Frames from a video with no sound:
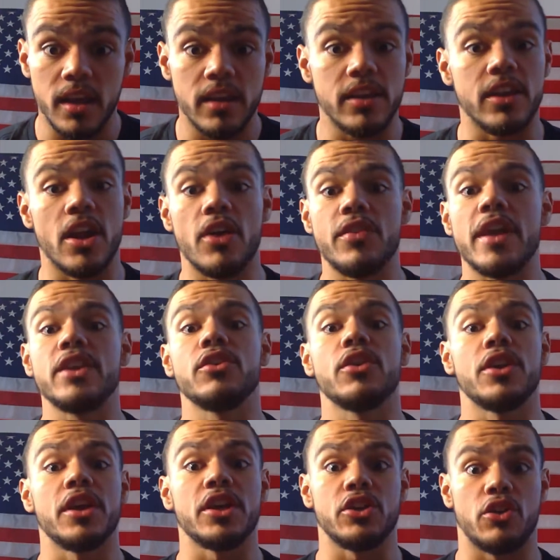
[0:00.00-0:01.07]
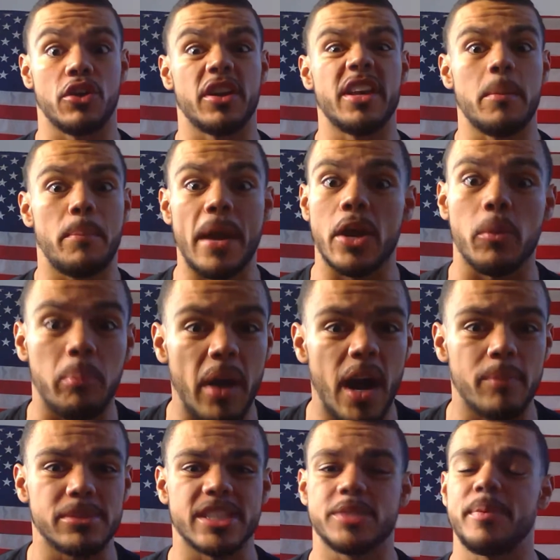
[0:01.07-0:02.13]
Then you're gonna get better
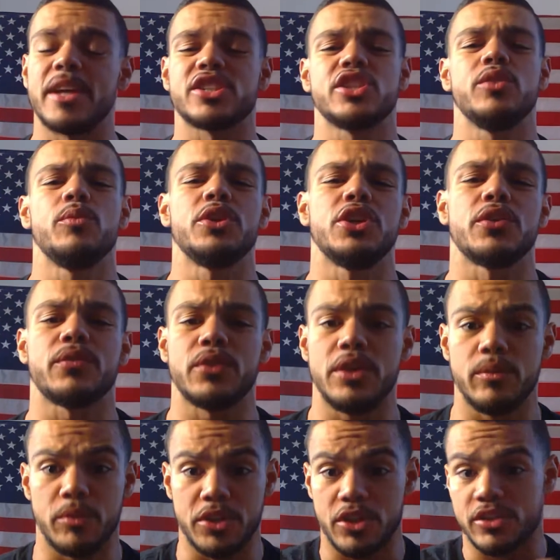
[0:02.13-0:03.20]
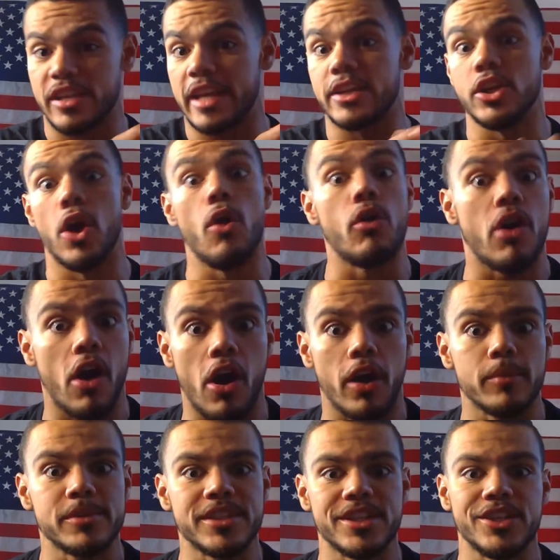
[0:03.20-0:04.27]
pumps, especially when when there's like no
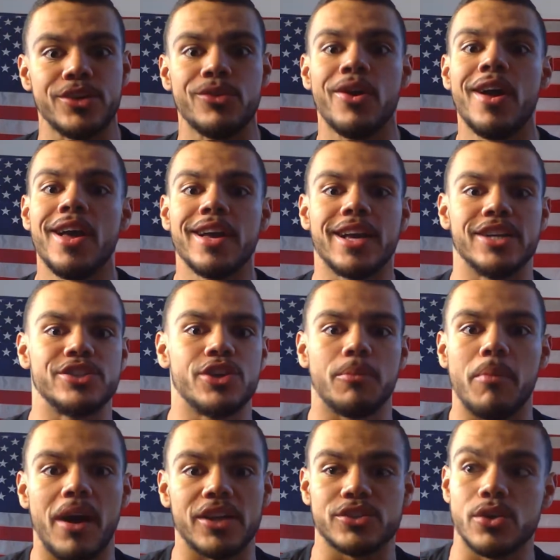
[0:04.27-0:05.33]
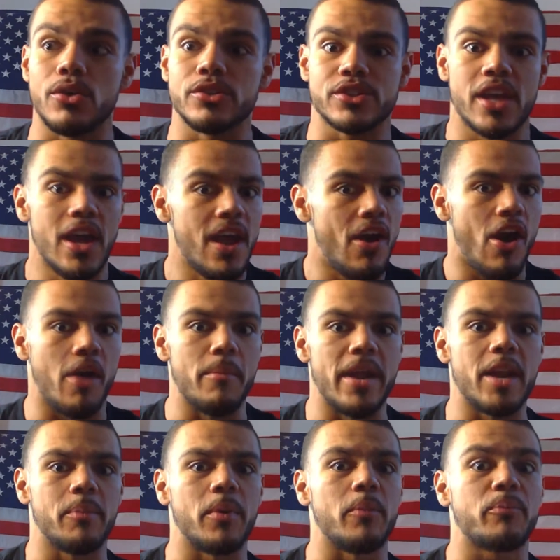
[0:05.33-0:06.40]
carbs in you, because your muscles are
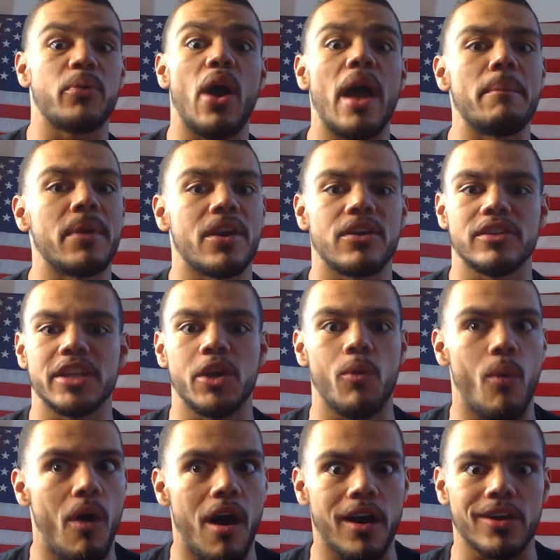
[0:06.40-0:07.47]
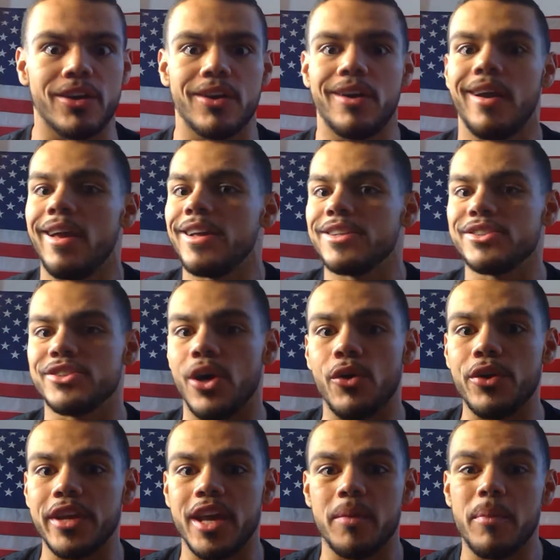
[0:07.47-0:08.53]
made up of primarily water,
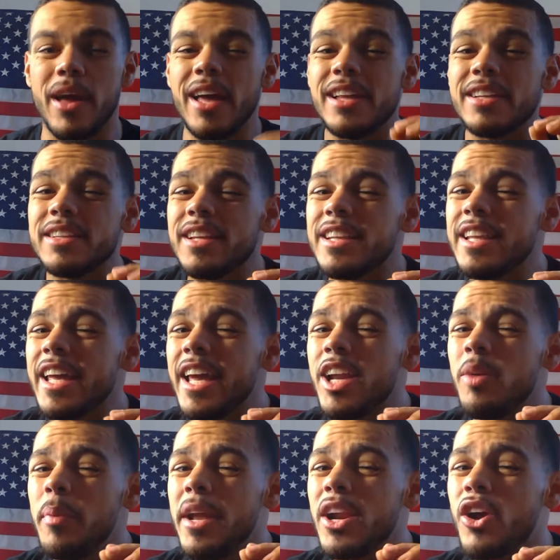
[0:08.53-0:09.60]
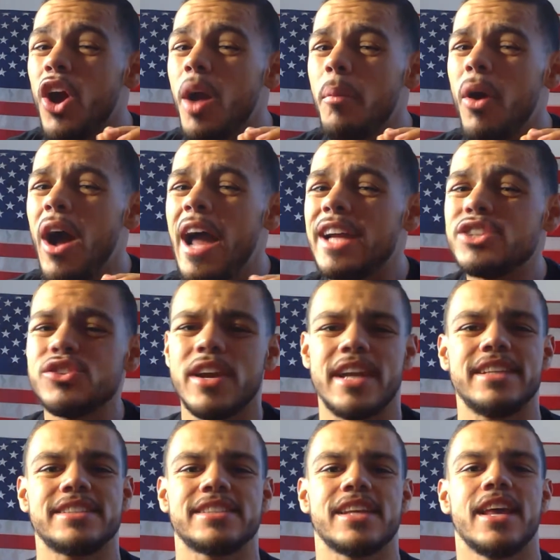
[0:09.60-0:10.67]
sodium, a little bit of
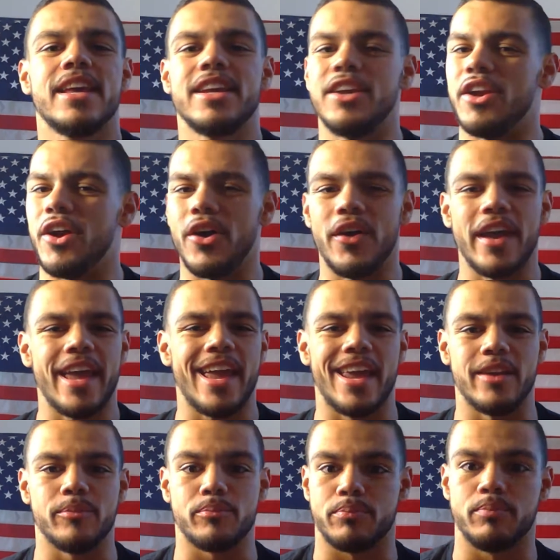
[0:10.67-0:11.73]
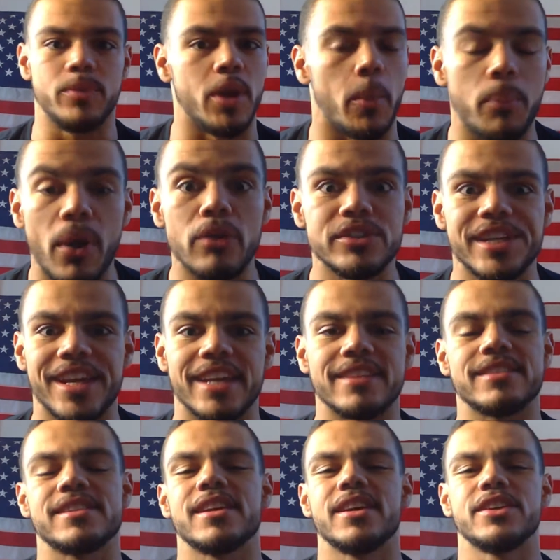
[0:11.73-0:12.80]
carbohydrates, and
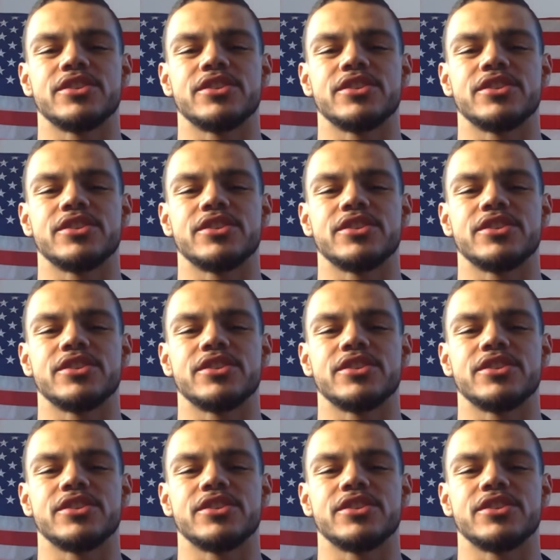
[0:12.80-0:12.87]
proteins.